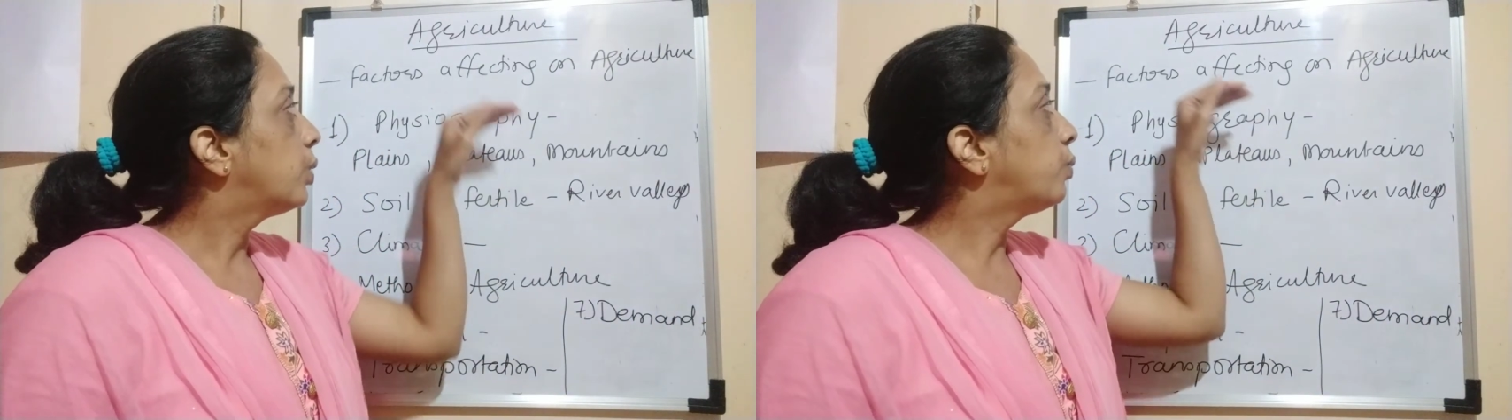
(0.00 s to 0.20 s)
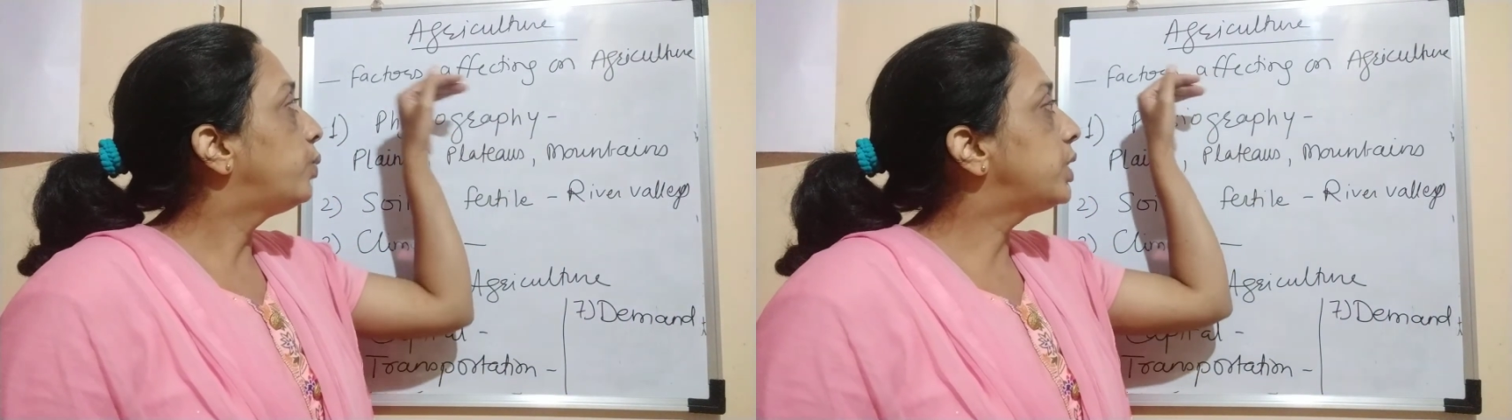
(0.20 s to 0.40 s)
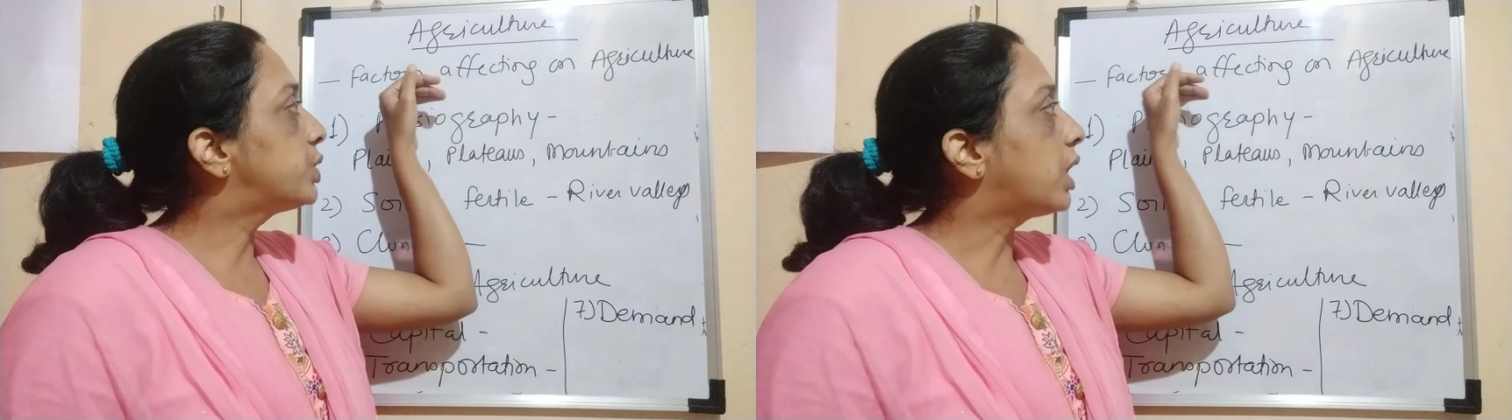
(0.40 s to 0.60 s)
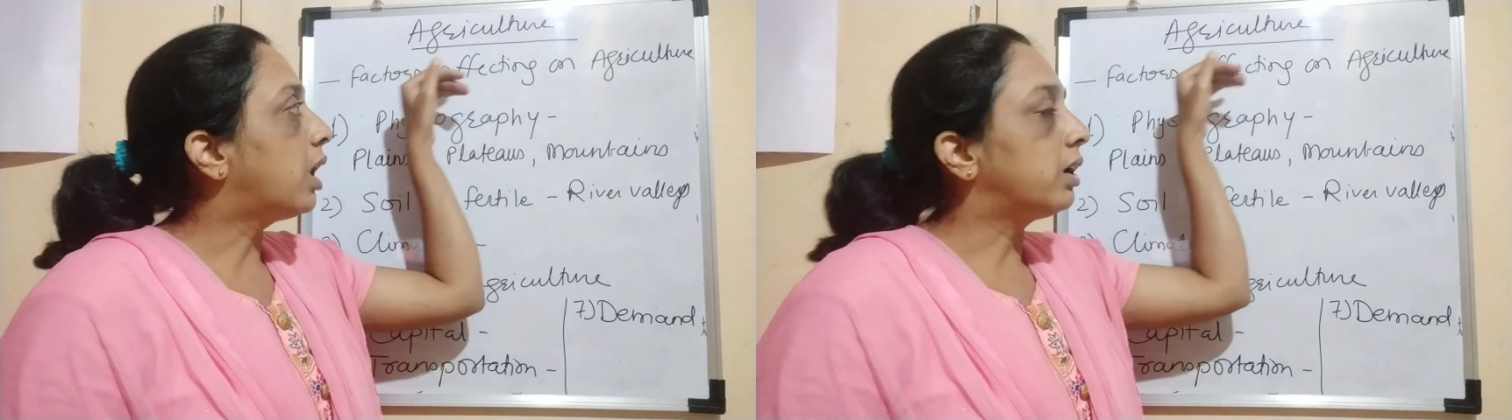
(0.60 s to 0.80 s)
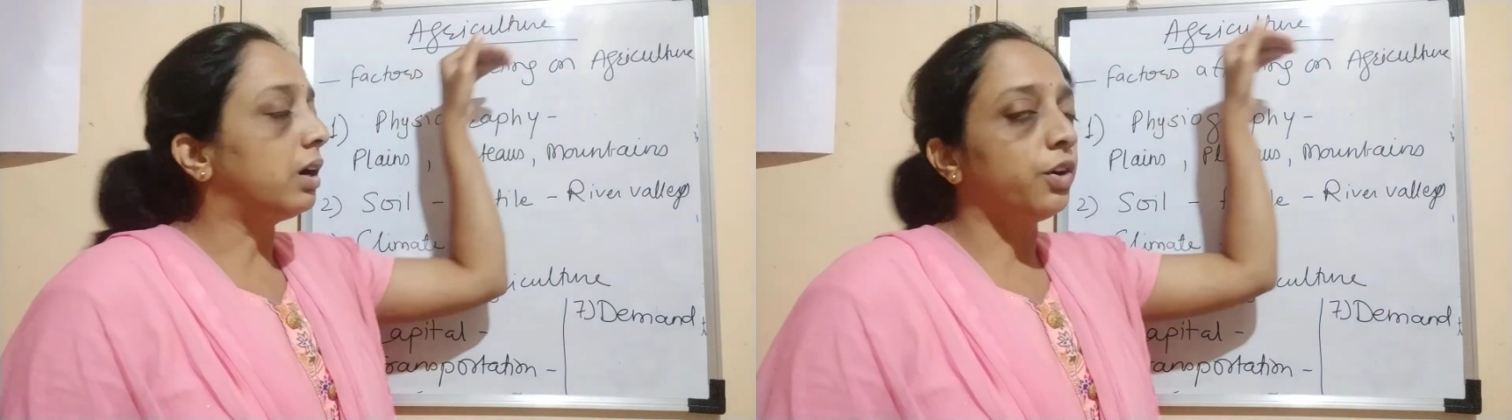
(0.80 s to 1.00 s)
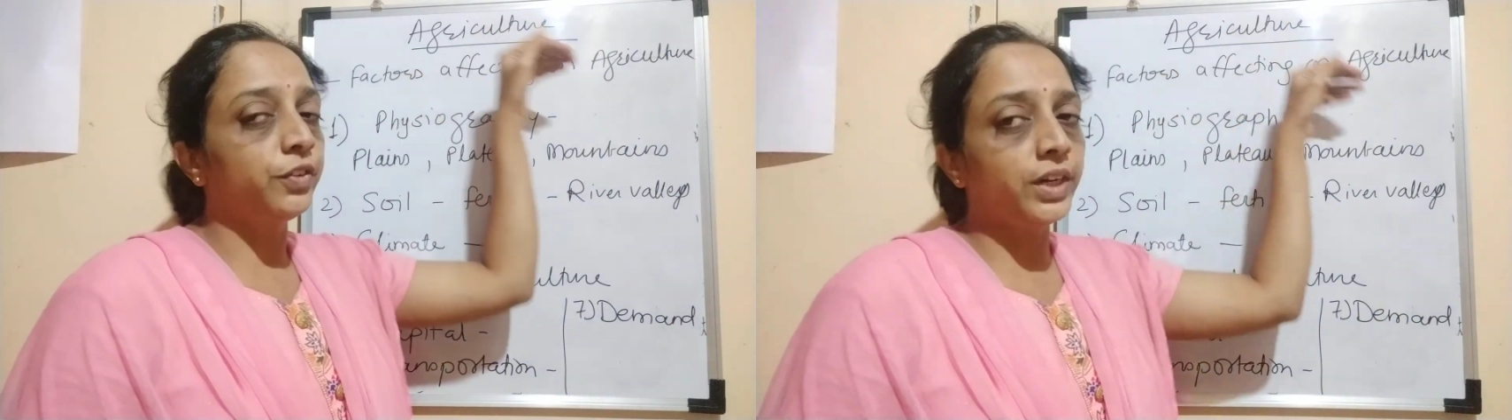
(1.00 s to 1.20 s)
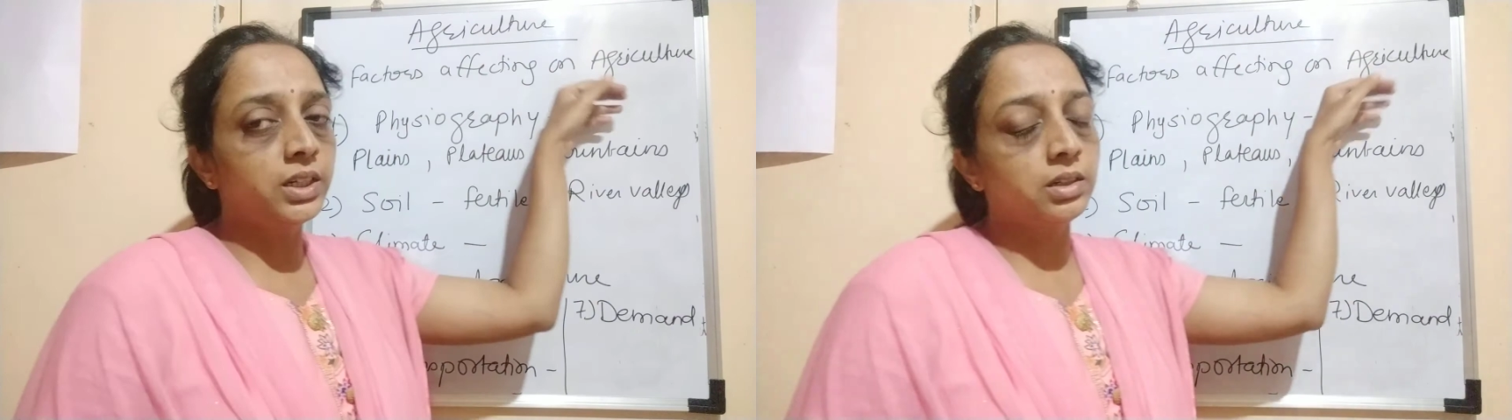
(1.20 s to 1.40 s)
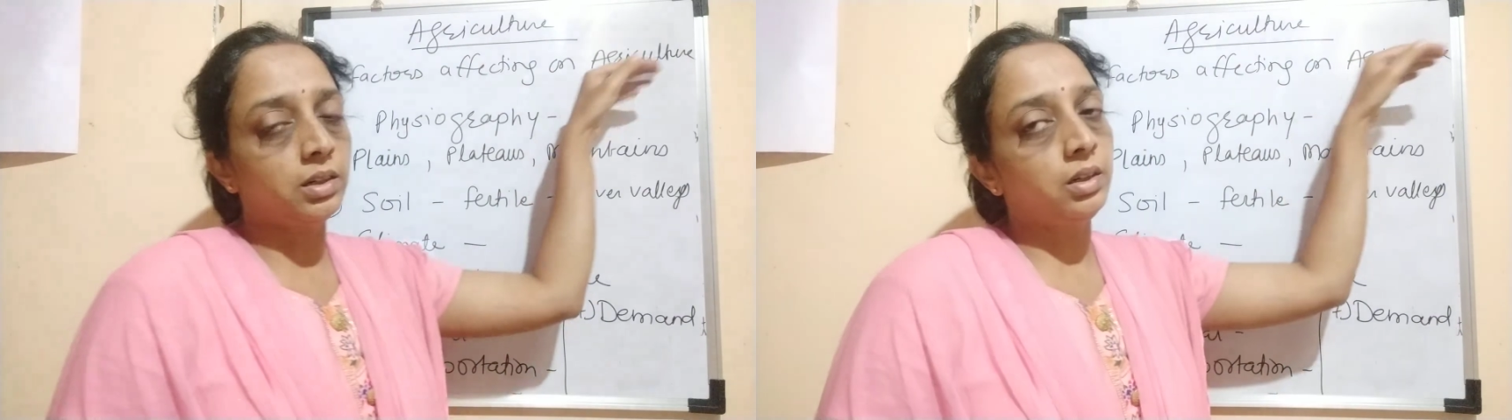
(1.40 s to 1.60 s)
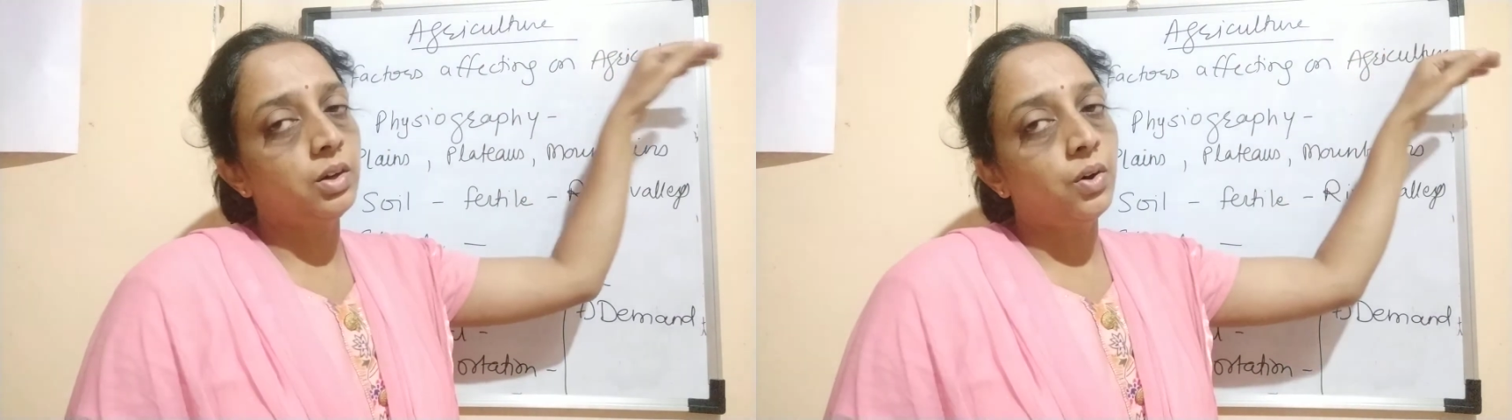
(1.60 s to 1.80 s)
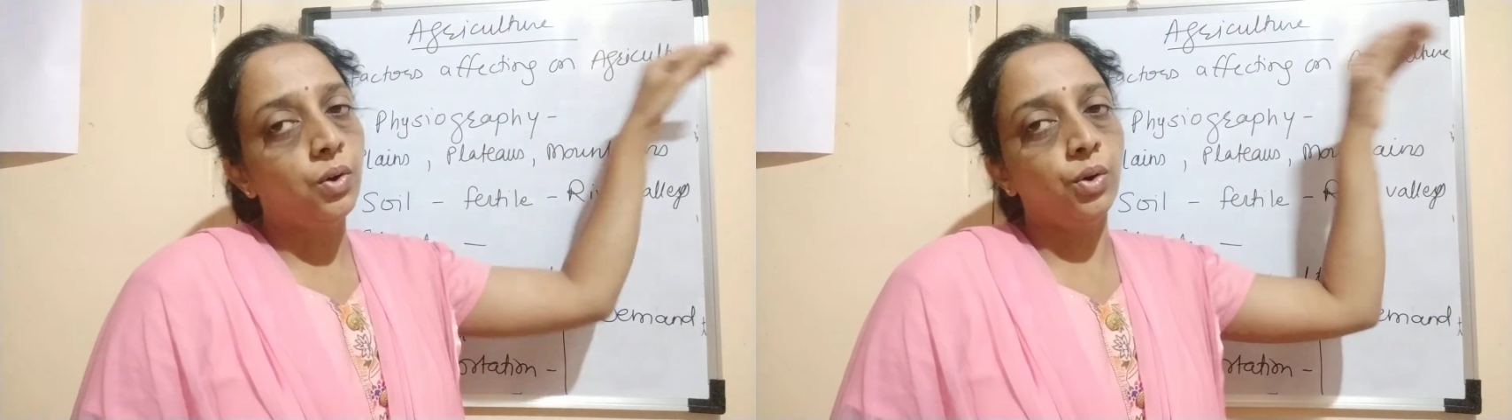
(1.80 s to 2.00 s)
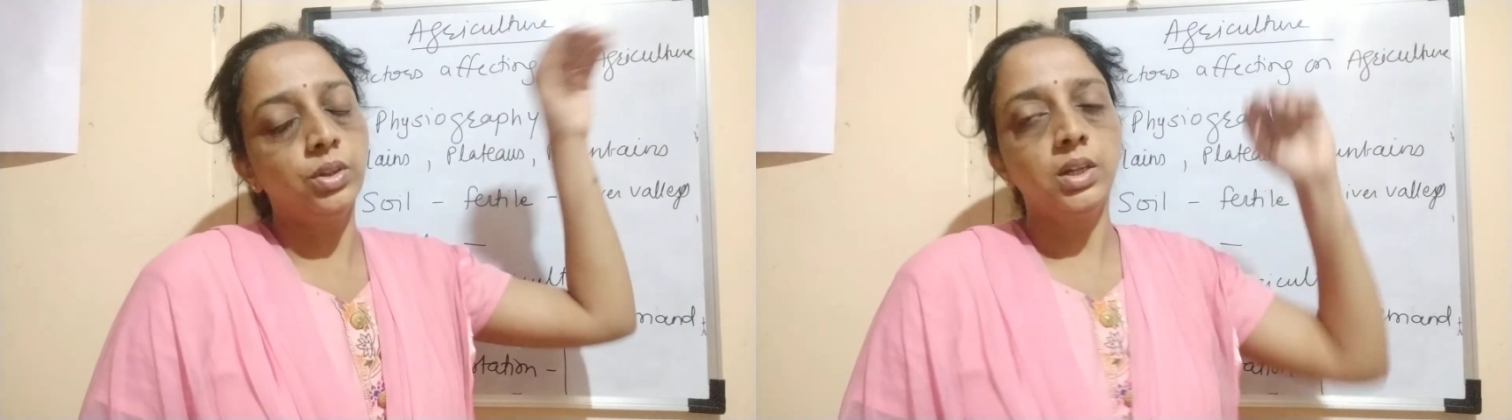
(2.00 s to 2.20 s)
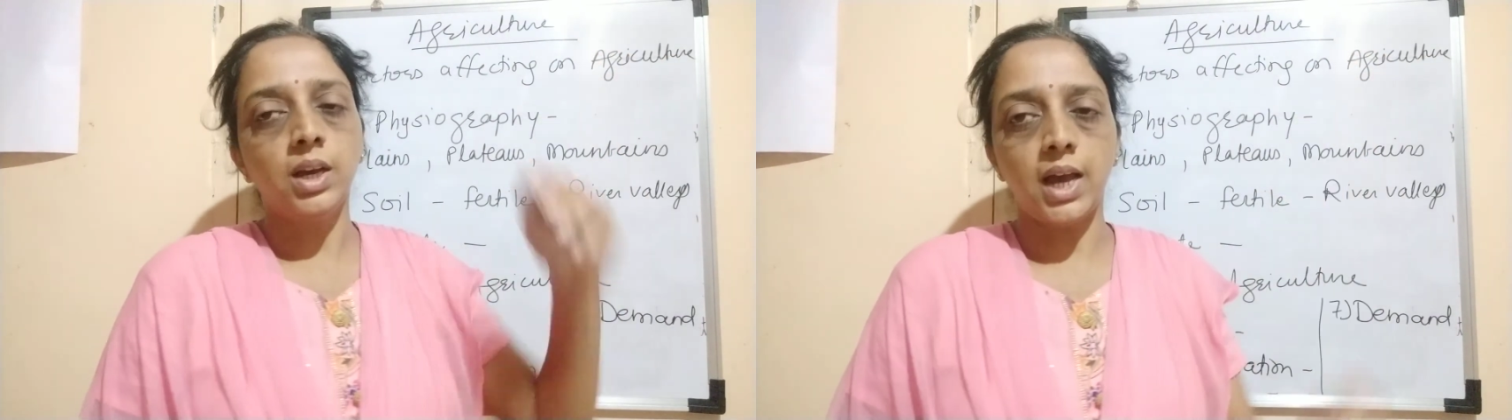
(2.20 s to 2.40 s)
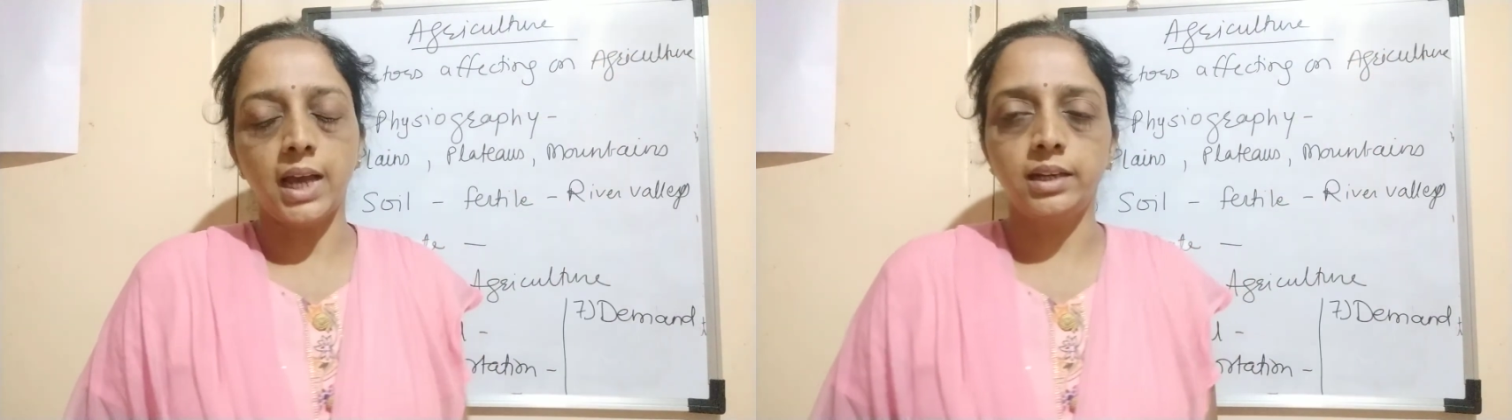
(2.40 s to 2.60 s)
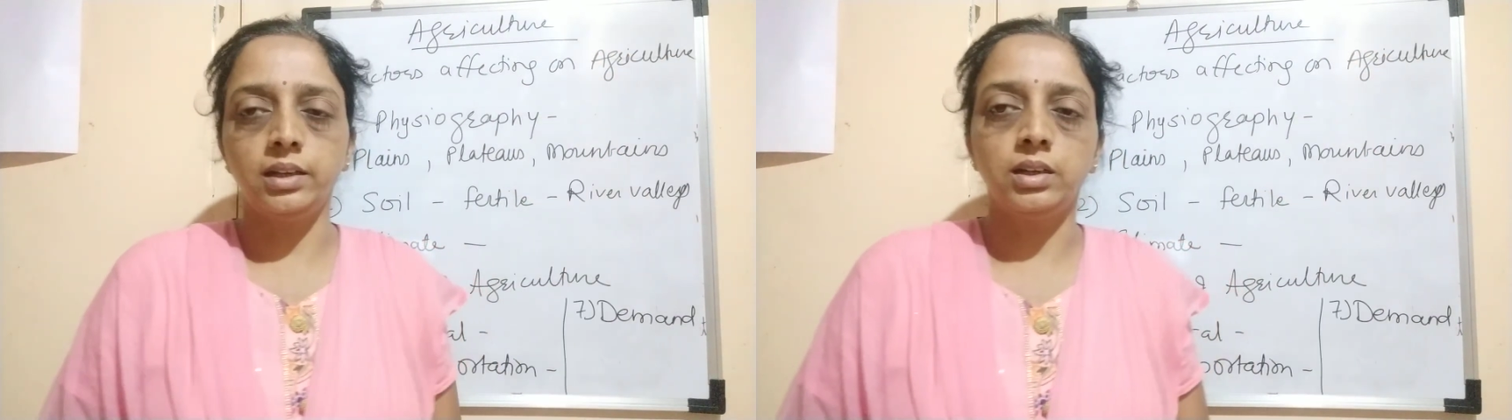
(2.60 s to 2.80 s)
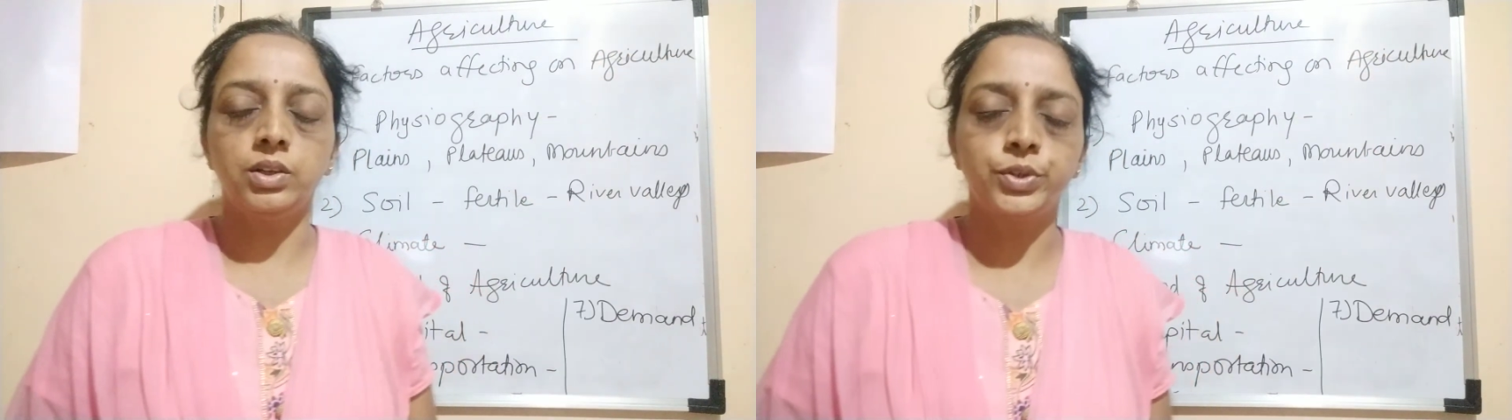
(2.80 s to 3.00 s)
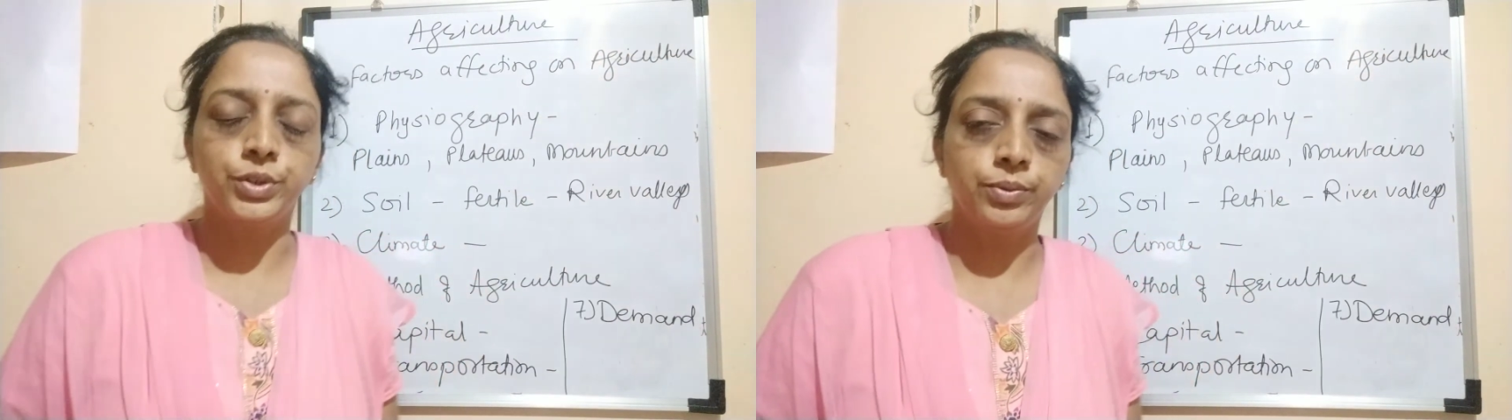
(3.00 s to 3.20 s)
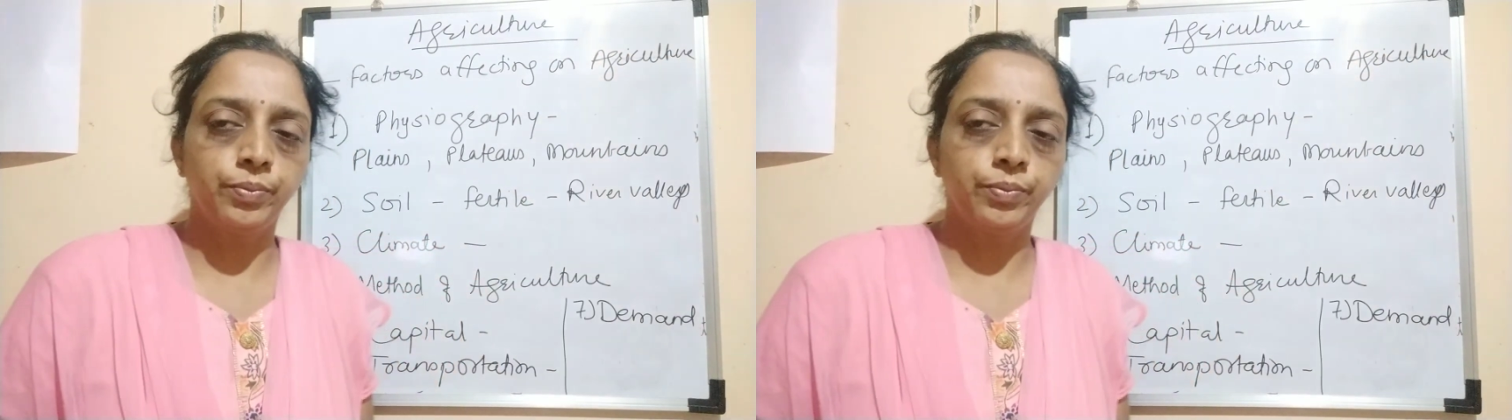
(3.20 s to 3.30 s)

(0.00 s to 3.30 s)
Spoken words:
which are affecting on agriculture.